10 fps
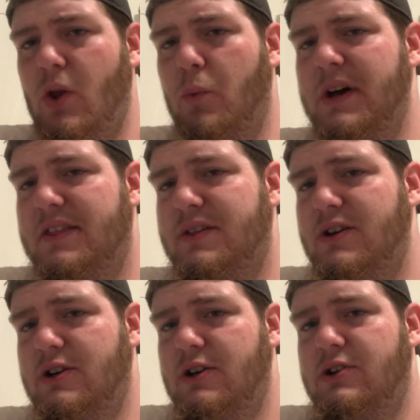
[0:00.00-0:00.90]
with
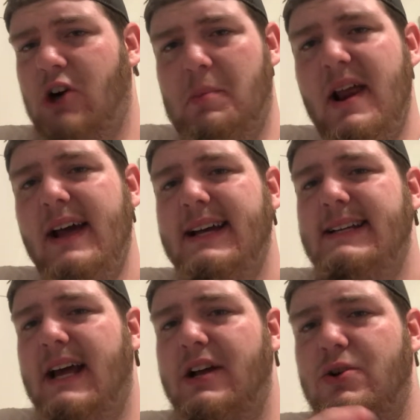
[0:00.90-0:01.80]

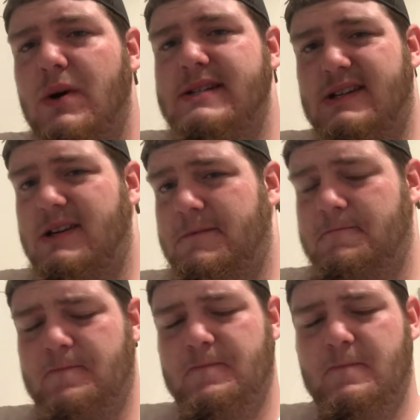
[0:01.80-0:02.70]
Copenhagen and Grizzly.
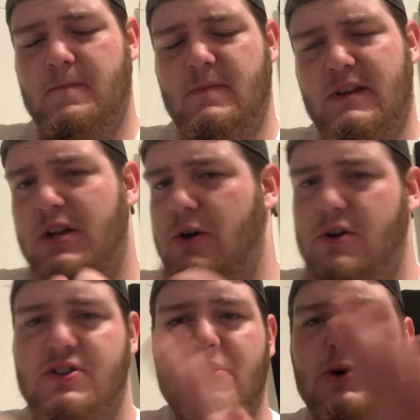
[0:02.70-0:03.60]
You know,
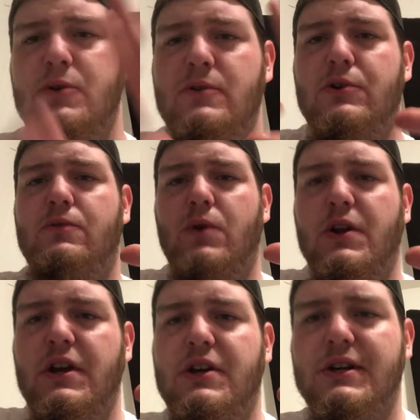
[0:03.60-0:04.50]
they're two
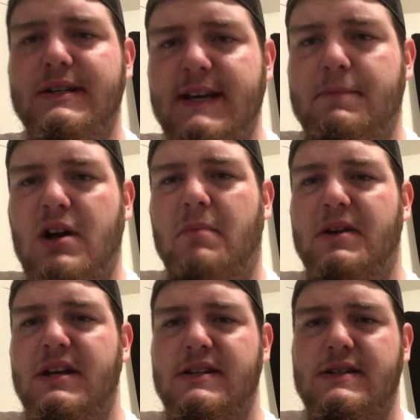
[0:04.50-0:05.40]
really good dip
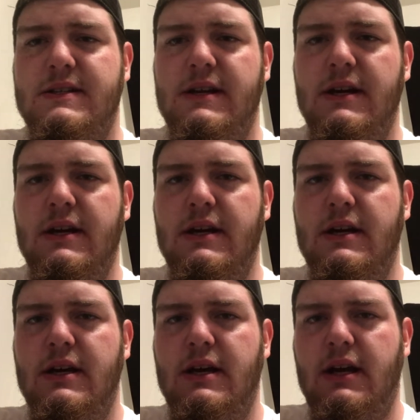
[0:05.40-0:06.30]
companies,
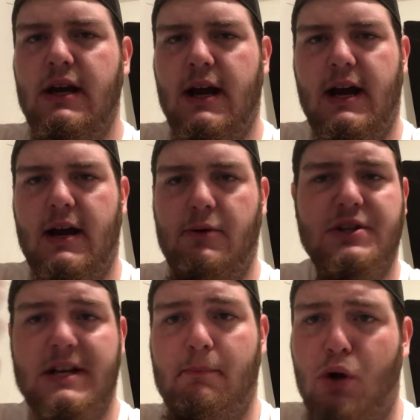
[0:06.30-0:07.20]
well,
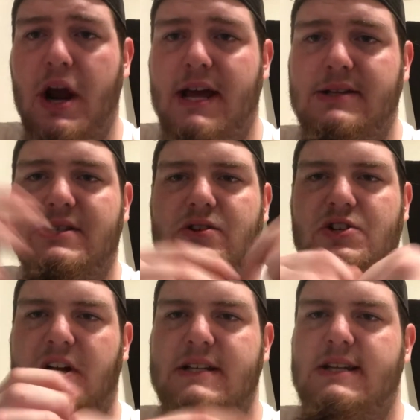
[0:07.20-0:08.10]
dip brands,
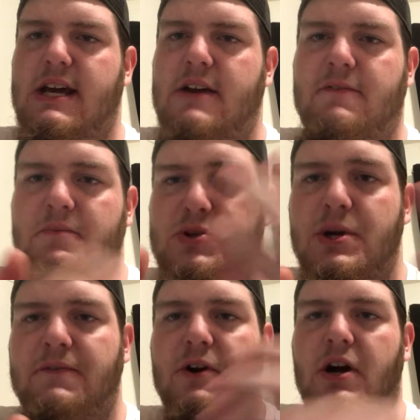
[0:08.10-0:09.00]
should I say, from two
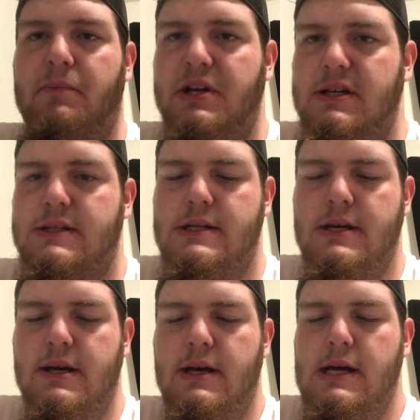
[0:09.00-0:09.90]
different companies.
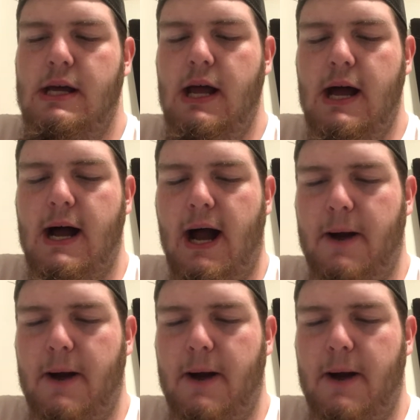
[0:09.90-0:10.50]
They